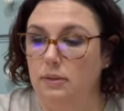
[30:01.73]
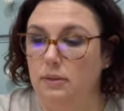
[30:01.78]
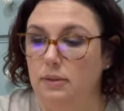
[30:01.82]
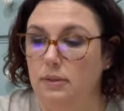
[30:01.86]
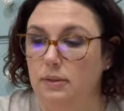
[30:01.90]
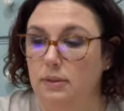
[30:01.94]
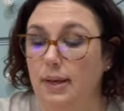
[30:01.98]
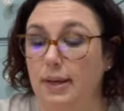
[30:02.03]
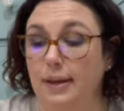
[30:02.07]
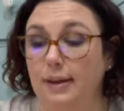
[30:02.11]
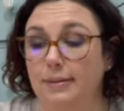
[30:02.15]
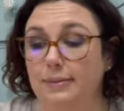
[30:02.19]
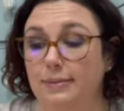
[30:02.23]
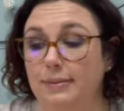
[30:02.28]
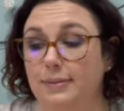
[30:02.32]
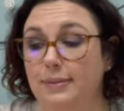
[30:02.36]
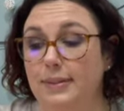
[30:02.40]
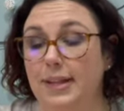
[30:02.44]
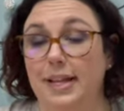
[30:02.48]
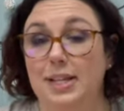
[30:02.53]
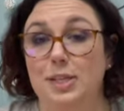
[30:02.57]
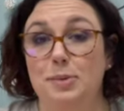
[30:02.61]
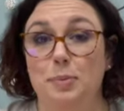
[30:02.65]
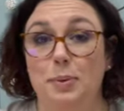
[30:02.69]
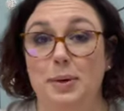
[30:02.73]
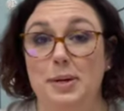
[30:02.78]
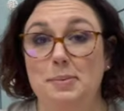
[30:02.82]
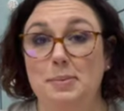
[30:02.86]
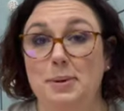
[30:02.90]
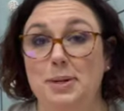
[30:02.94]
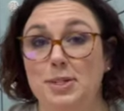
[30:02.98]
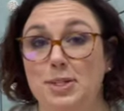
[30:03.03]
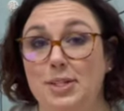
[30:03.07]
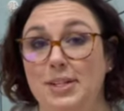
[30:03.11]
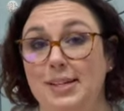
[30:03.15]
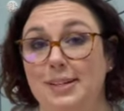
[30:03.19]
Yeah, that's pretty
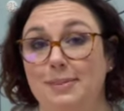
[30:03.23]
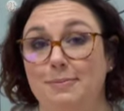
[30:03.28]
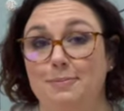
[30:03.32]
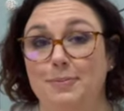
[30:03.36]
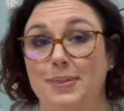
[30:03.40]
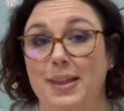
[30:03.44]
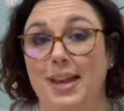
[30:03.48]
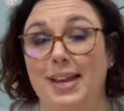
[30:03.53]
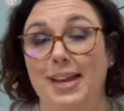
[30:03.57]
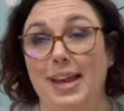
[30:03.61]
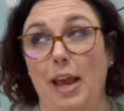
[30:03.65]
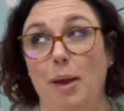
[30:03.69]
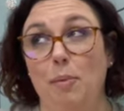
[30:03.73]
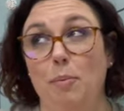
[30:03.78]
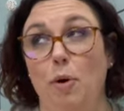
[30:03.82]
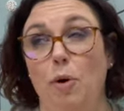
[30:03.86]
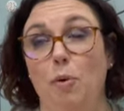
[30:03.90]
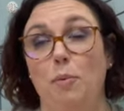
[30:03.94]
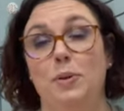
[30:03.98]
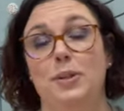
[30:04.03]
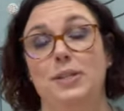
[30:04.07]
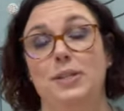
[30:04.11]
much it. I came home on